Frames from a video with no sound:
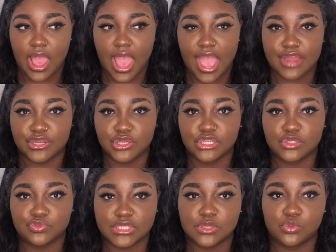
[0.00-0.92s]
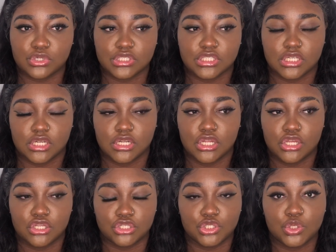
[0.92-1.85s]
And you just really want to
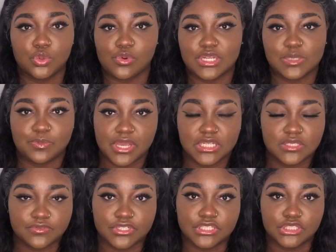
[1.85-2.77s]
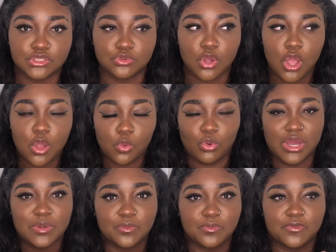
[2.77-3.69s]
do what's best for you,
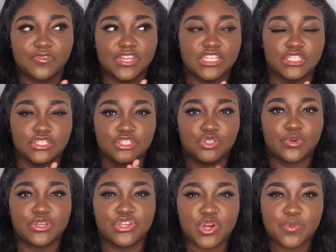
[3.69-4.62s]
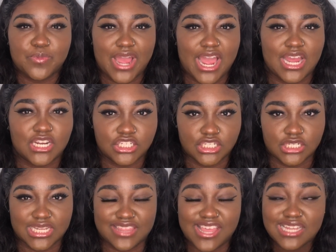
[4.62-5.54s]
what fits you and your passion.
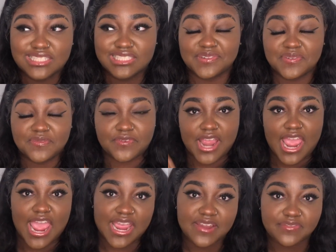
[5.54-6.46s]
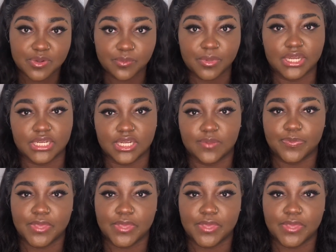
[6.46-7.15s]
And that's different for everybody.